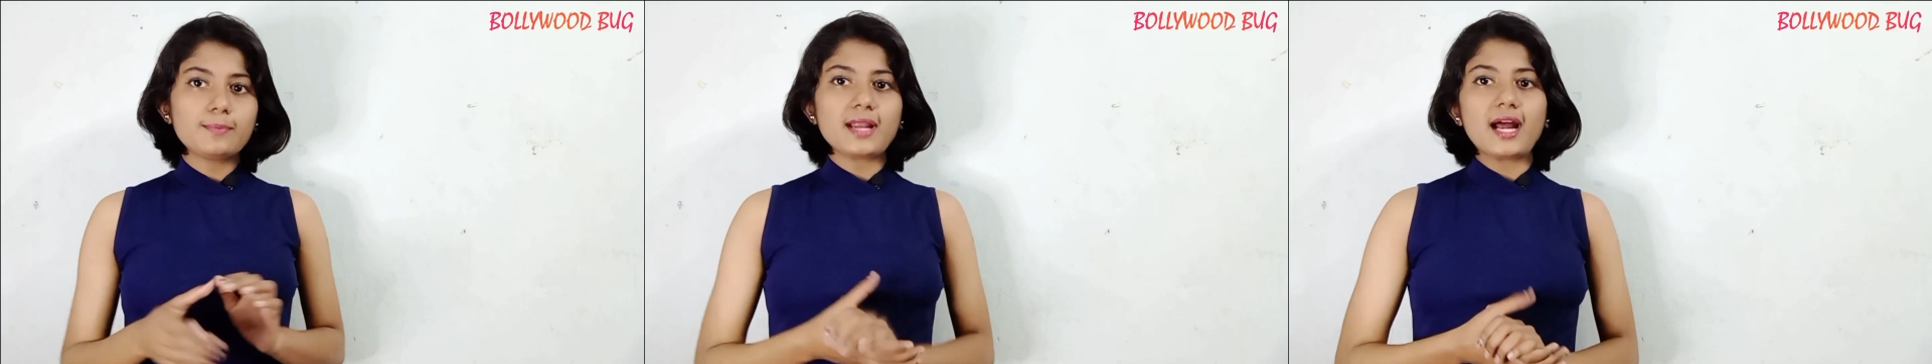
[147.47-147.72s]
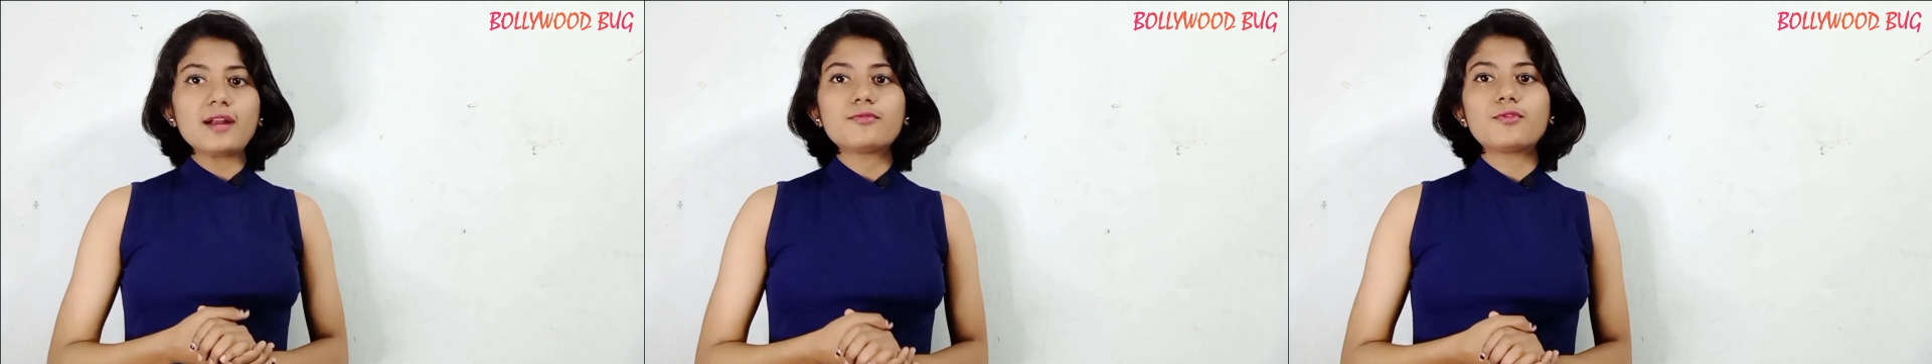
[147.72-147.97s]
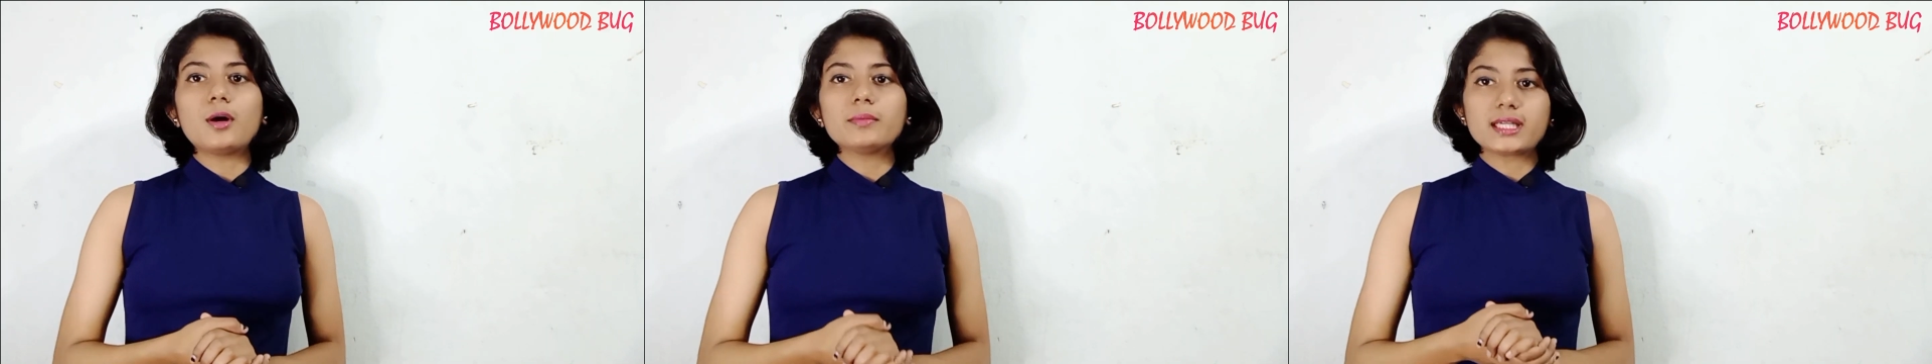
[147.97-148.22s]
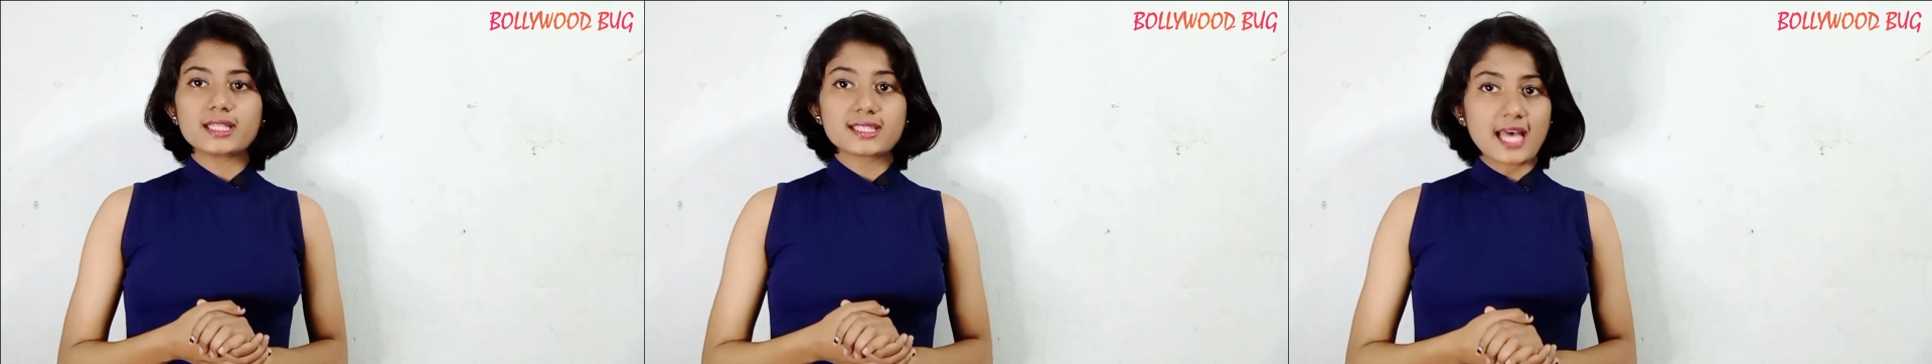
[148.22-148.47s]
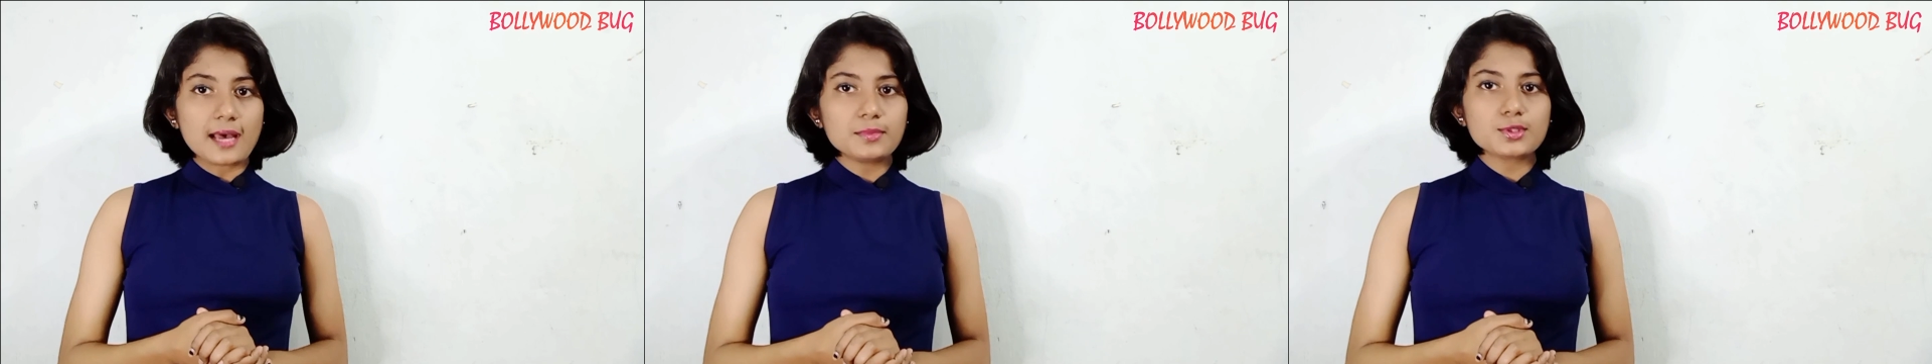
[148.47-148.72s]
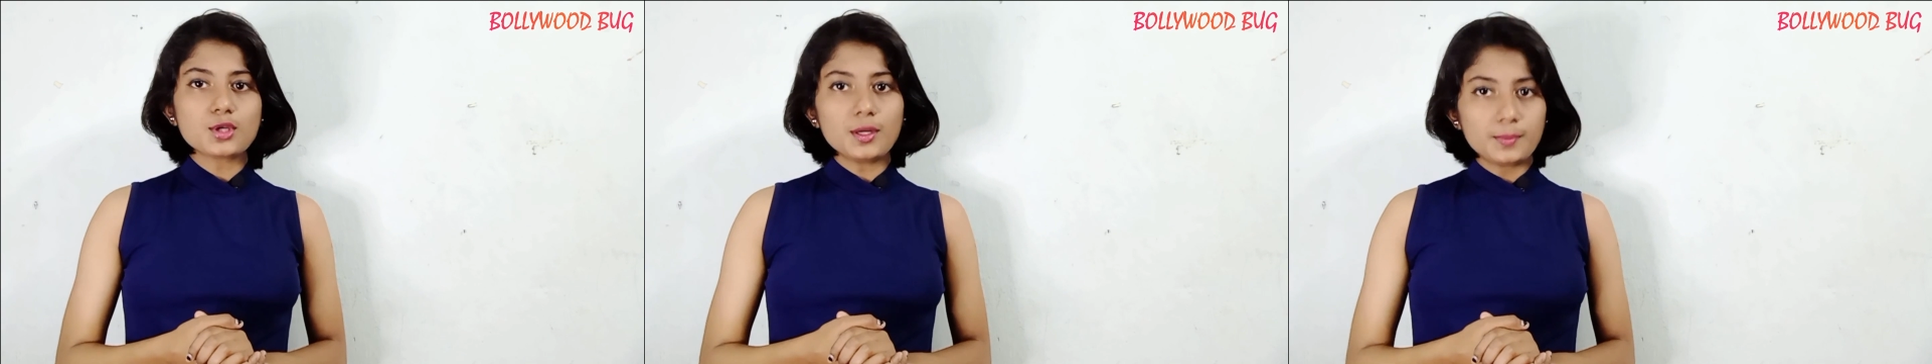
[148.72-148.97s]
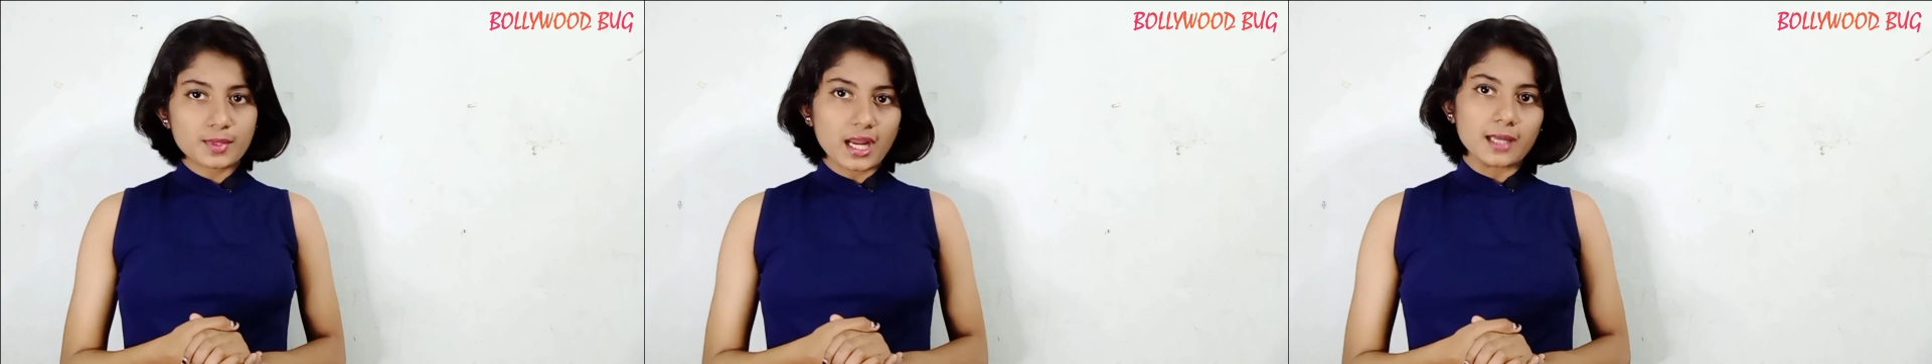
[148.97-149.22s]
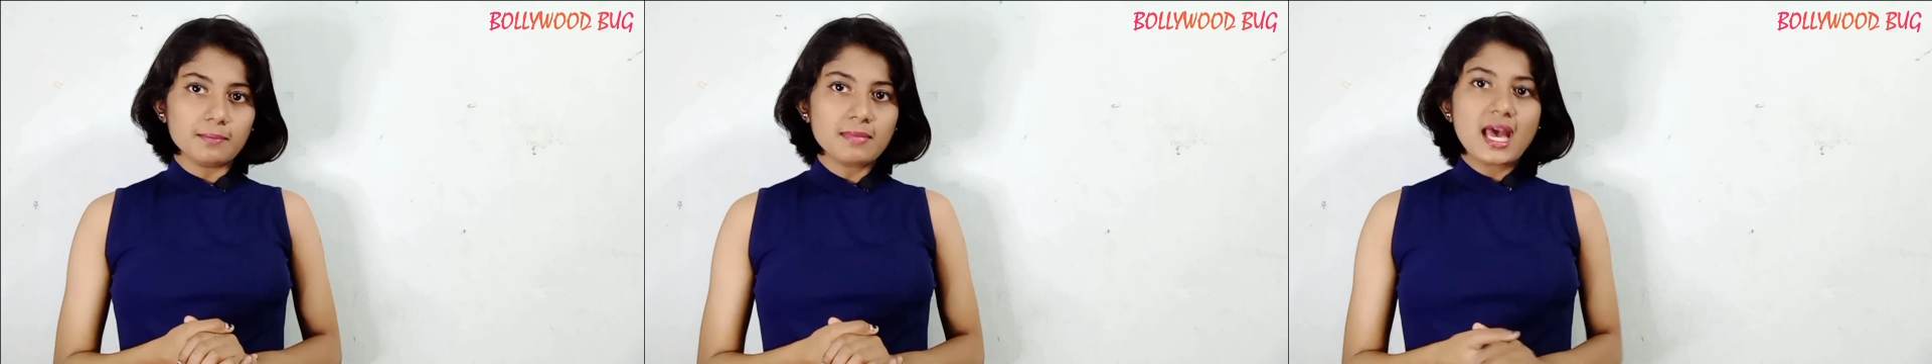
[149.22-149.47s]
platform, that is Amazon
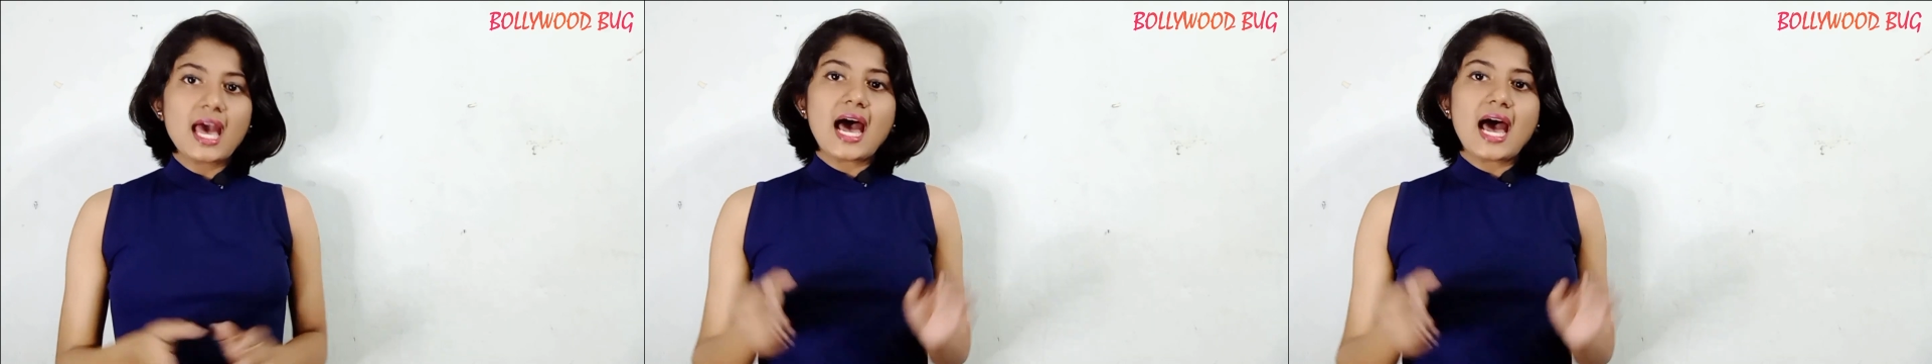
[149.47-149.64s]
Prime,